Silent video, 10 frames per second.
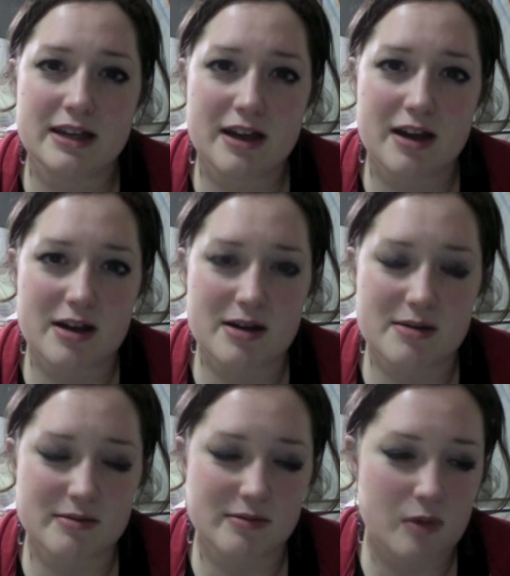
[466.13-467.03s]

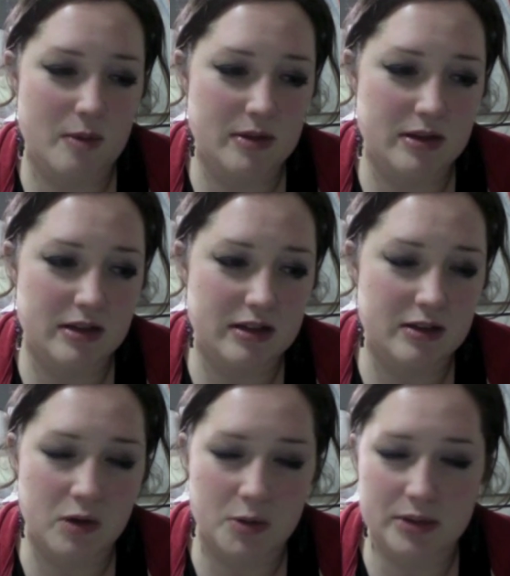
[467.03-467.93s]
Um, women in the
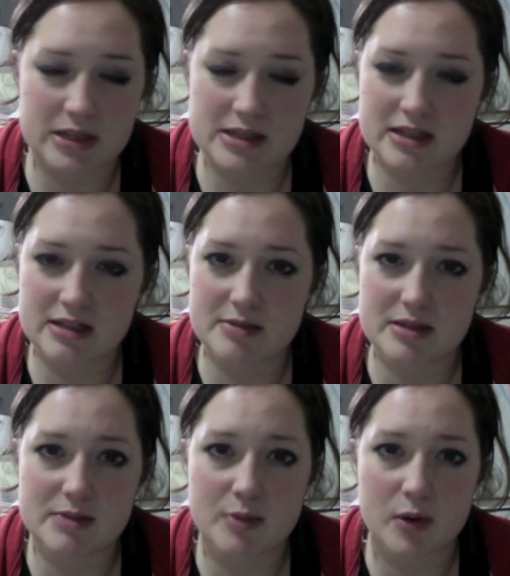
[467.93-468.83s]
workplace can be
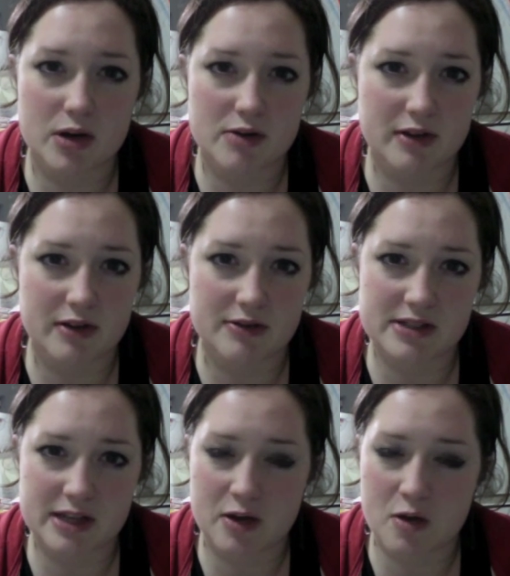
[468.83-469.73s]
supportive of
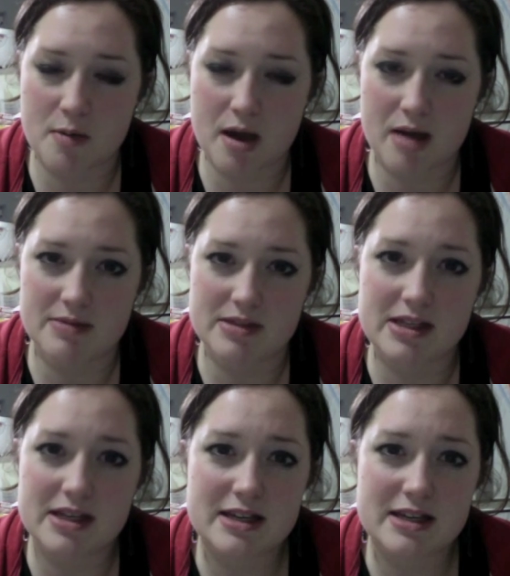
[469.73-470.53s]
stay-at-home moms